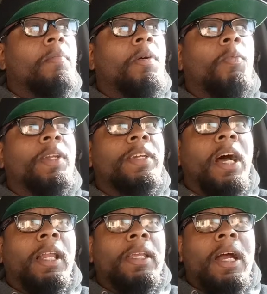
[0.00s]
But with
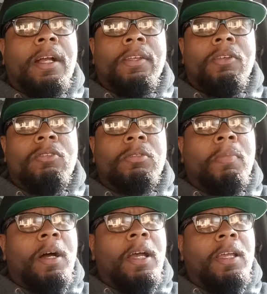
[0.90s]
Dolly, I can use
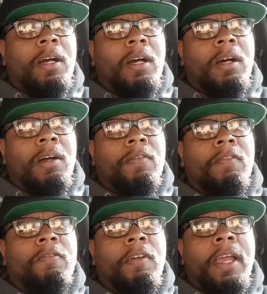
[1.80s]
my
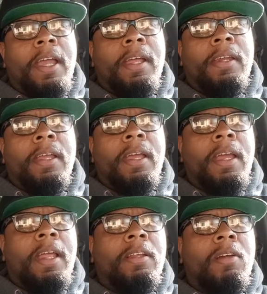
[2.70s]
van
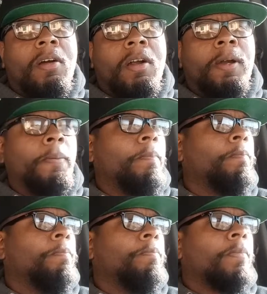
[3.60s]
and car.
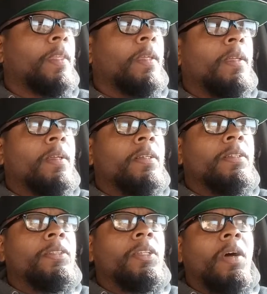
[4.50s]

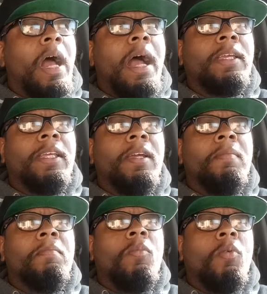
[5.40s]
So I get
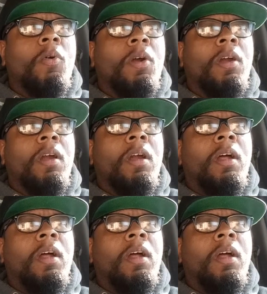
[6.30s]
more